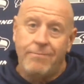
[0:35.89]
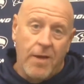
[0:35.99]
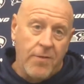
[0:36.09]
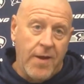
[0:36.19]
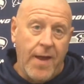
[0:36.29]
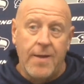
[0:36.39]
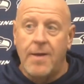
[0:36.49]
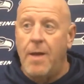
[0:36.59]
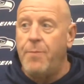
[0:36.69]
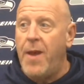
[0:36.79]
Other than that,
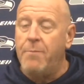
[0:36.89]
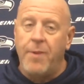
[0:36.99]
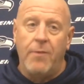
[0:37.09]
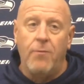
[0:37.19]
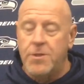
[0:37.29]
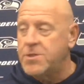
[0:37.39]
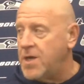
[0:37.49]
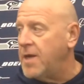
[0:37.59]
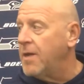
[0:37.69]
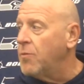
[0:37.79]
not bad, but we're just
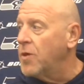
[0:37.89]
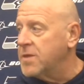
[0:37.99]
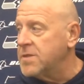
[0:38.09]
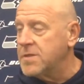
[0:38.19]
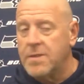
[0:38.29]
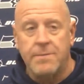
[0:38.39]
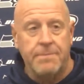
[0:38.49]
trying to get more consistent.